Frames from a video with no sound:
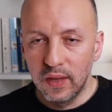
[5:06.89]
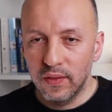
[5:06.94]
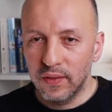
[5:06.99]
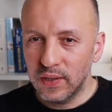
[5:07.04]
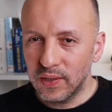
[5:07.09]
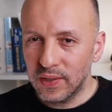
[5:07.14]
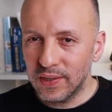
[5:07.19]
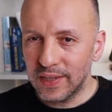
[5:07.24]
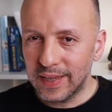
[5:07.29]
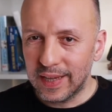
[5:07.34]

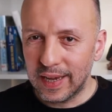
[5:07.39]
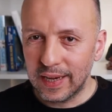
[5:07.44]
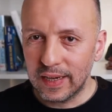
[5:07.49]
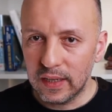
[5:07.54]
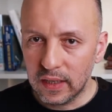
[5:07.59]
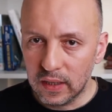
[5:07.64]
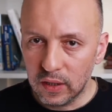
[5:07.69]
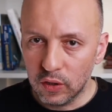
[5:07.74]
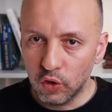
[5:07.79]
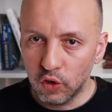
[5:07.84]
This is a
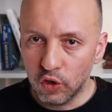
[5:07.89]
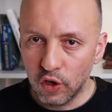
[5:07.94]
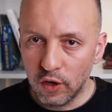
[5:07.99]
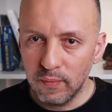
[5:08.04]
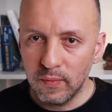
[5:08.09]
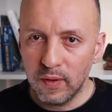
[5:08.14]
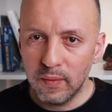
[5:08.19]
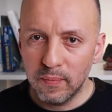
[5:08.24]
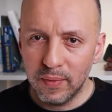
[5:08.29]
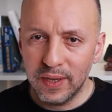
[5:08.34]
technical
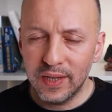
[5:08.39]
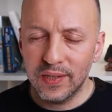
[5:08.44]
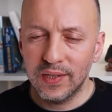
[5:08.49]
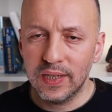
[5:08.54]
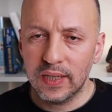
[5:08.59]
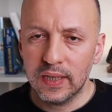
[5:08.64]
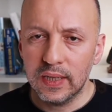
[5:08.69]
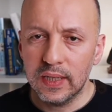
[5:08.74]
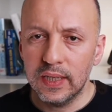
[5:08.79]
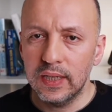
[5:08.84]
term.
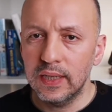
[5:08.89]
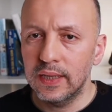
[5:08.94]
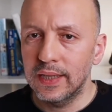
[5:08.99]
Basically,